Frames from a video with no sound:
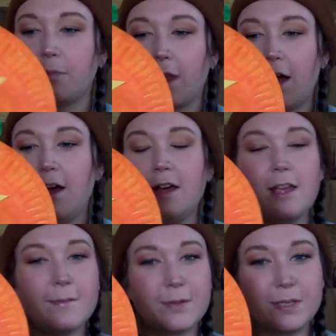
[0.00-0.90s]
I
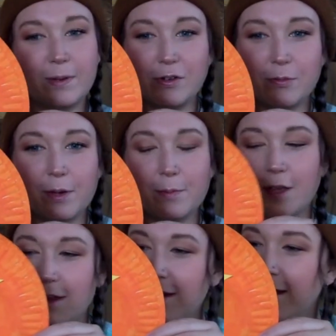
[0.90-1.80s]
am a special
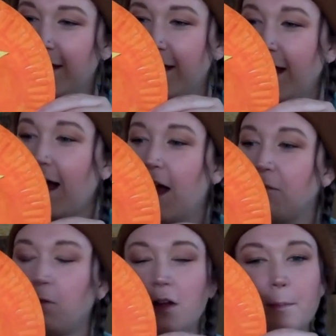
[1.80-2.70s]
pumpkin I
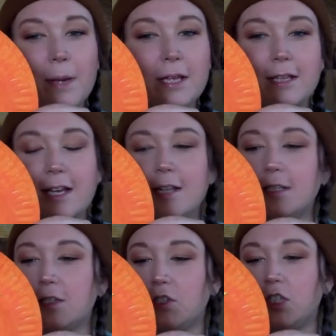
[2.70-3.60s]
want my light
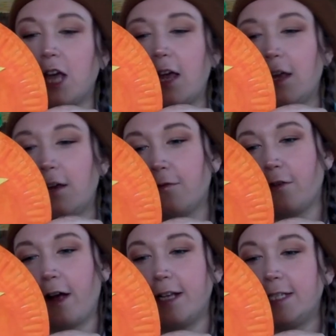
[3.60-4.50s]
to shine, for
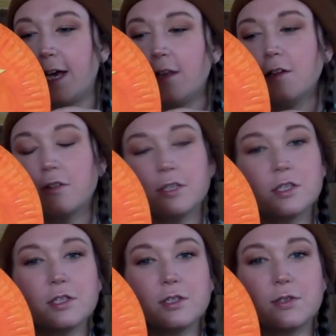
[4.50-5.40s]
I tell a
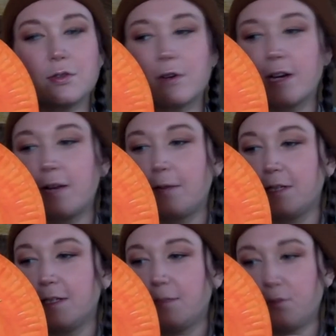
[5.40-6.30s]
Christian story with
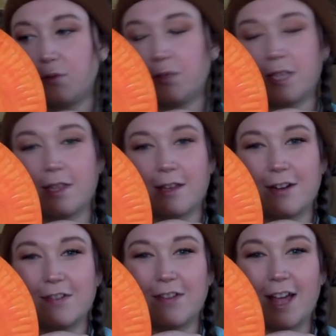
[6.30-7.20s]
symbols that
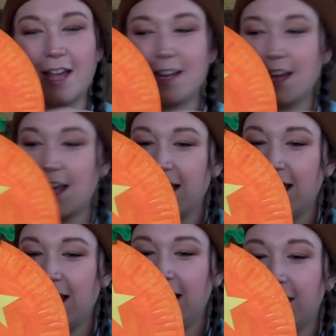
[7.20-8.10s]
are fine.
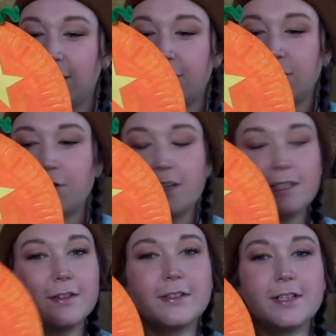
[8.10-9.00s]
The story
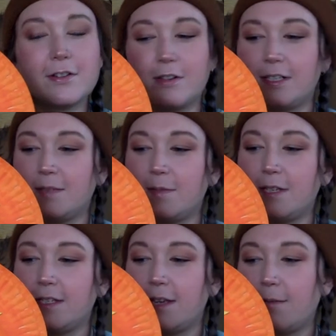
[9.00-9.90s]
starts at
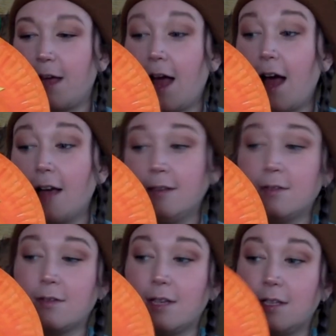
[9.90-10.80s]
Christmas, and my eyes are
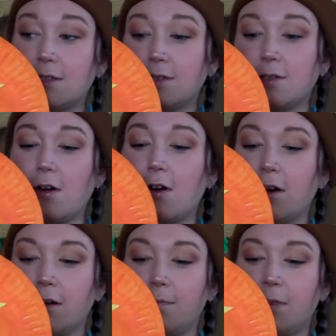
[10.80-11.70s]
like the
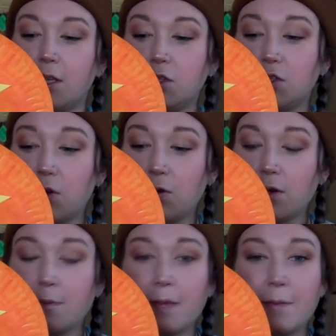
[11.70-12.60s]
star that shone
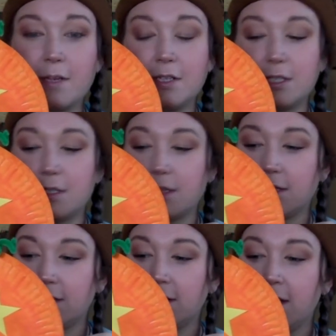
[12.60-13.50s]
on baby
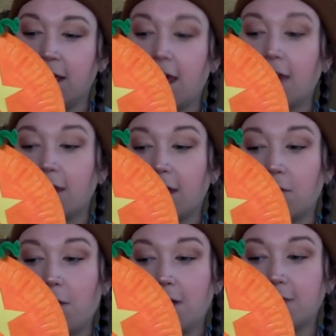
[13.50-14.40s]
Jesus and led
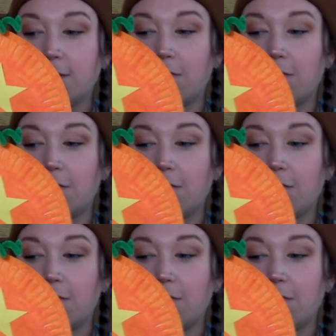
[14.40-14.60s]
wise men